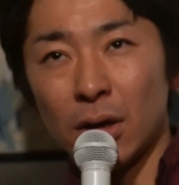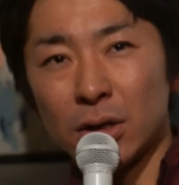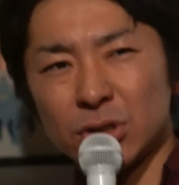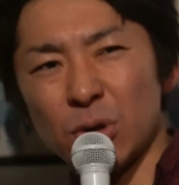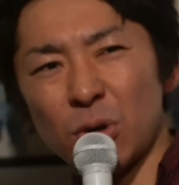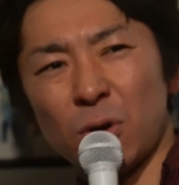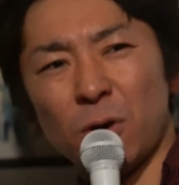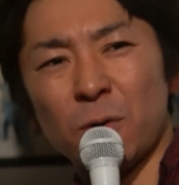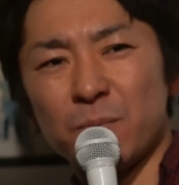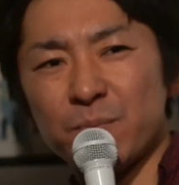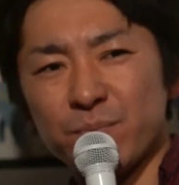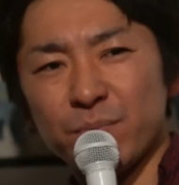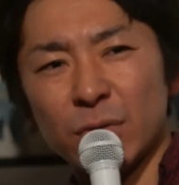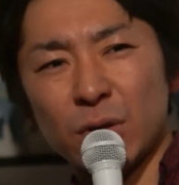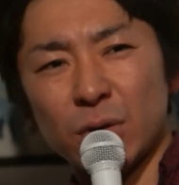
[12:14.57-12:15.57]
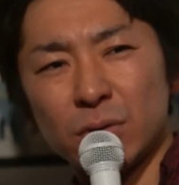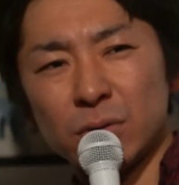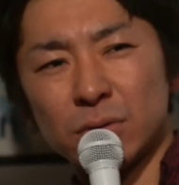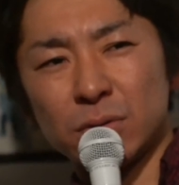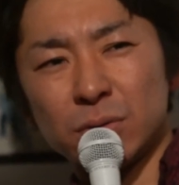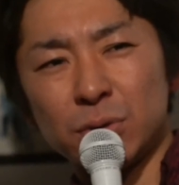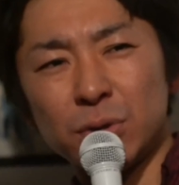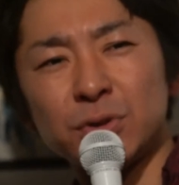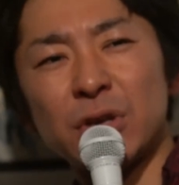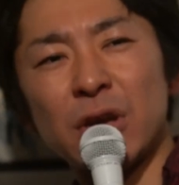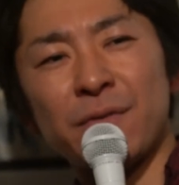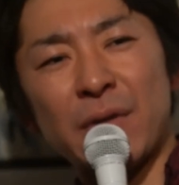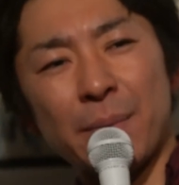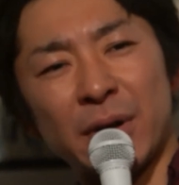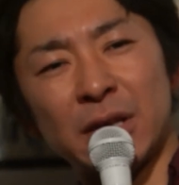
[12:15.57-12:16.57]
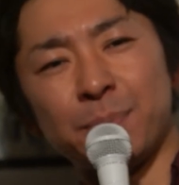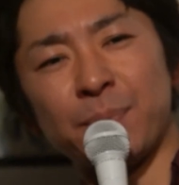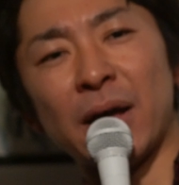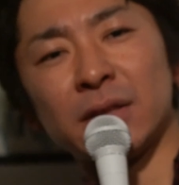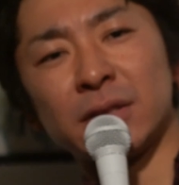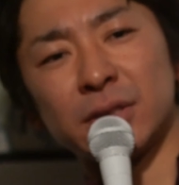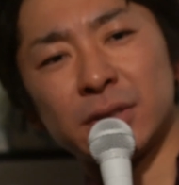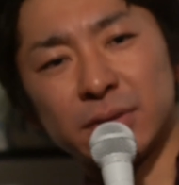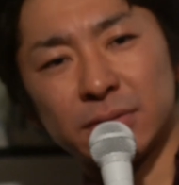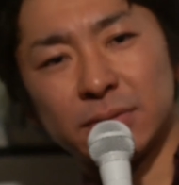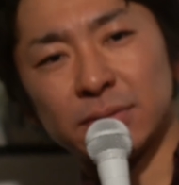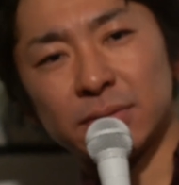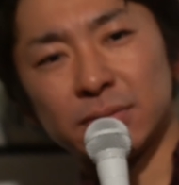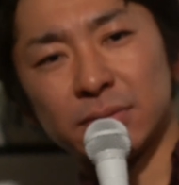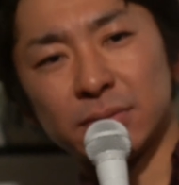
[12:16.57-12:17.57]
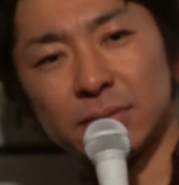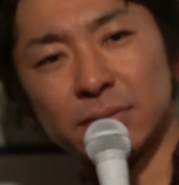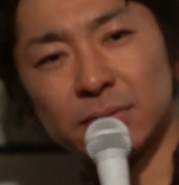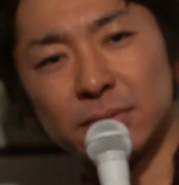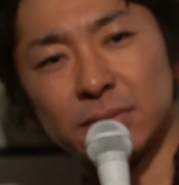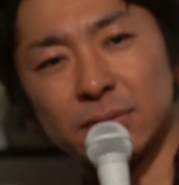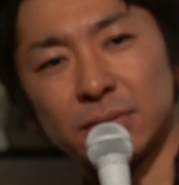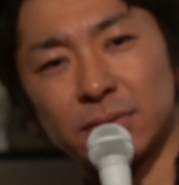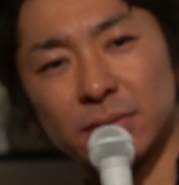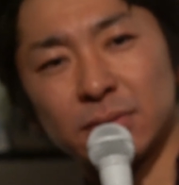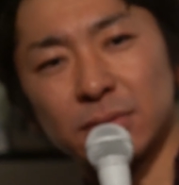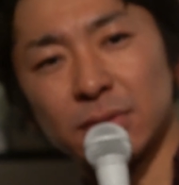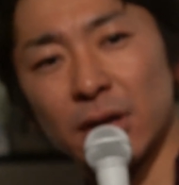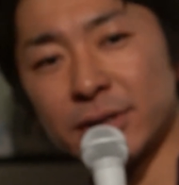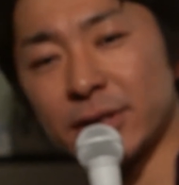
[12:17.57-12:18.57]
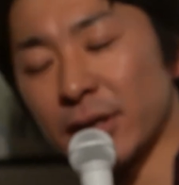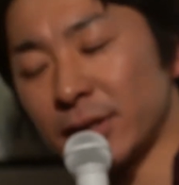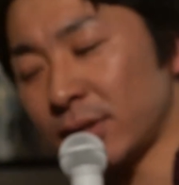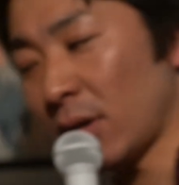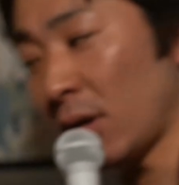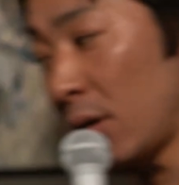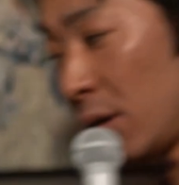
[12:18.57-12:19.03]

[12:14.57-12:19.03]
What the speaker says: So, who's your favorite band? I said,